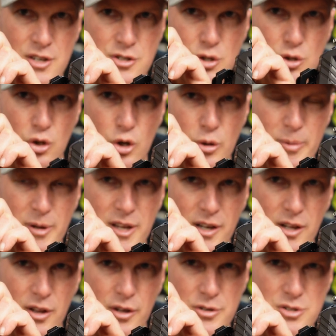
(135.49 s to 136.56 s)
do a little
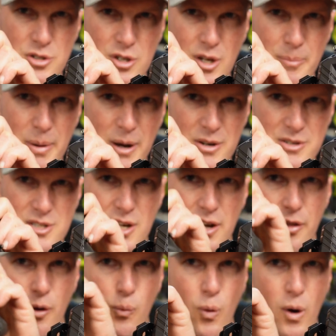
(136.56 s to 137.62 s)
bit closer comparison
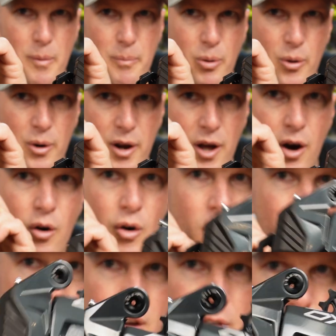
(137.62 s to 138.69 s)
on the 1.0
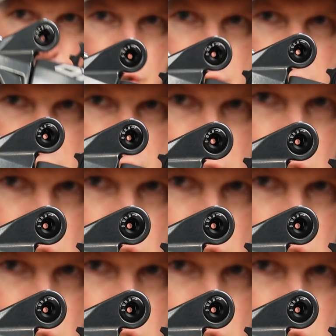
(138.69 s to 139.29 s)
versus the